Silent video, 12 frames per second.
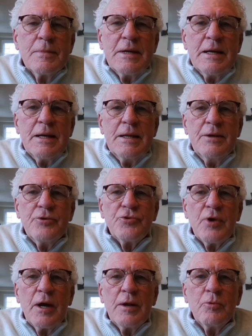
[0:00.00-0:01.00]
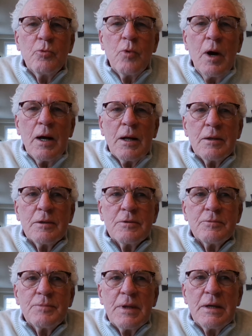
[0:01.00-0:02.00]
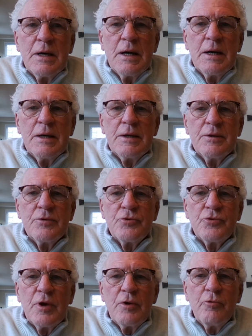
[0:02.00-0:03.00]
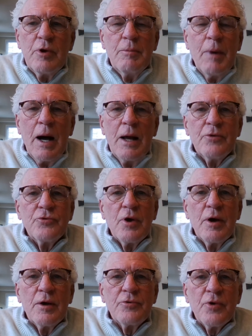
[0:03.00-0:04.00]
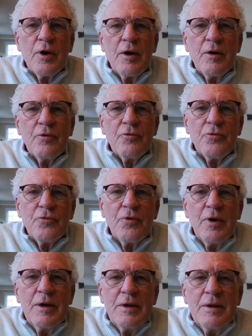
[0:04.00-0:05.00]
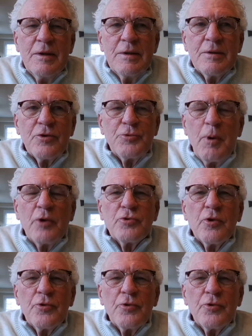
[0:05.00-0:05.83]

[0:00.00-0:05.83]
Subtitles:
And he said, well, because it reminds us of the special